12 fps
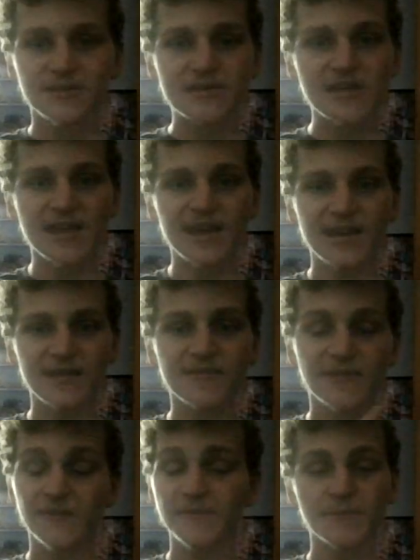in
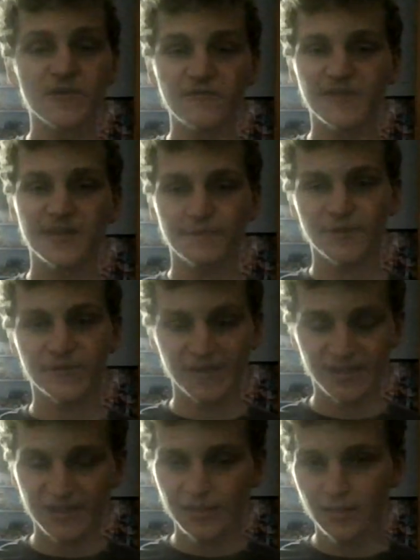this movie in
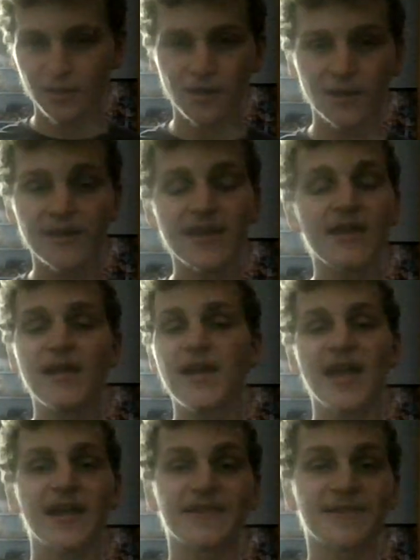particular,
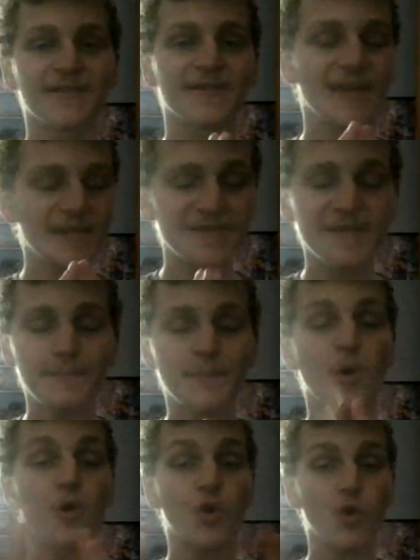it sets up a
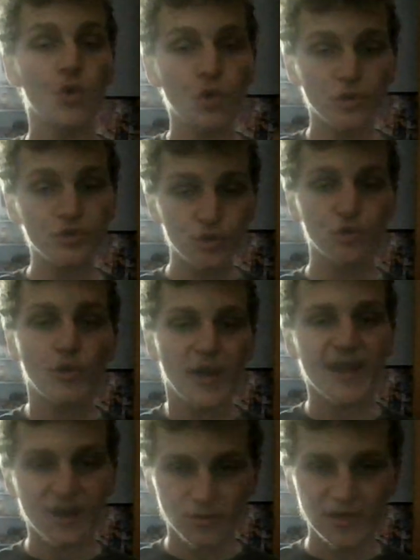whole new
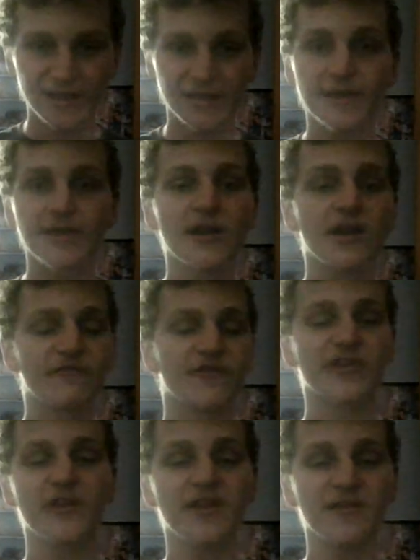era for
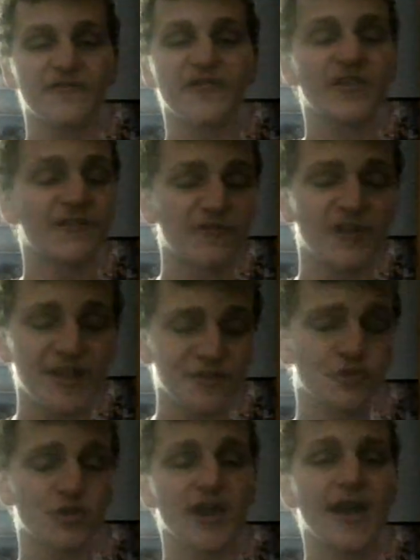the
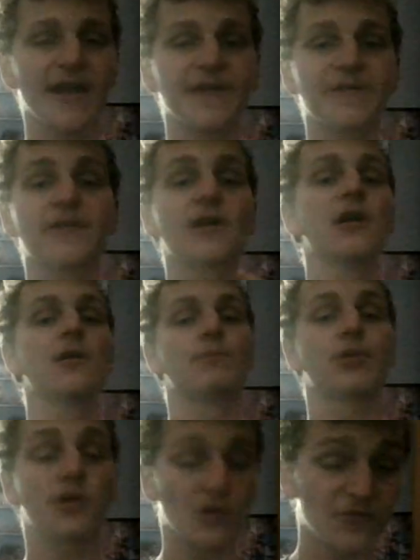franchise
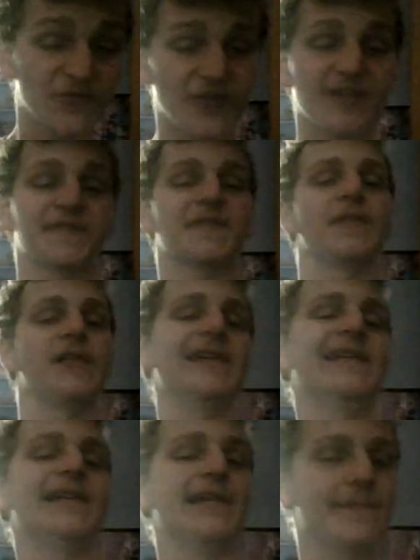
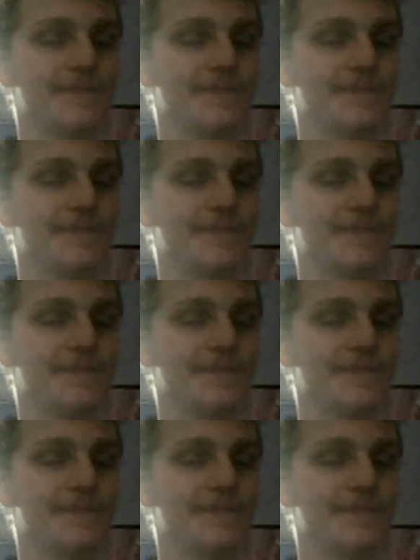perfectly.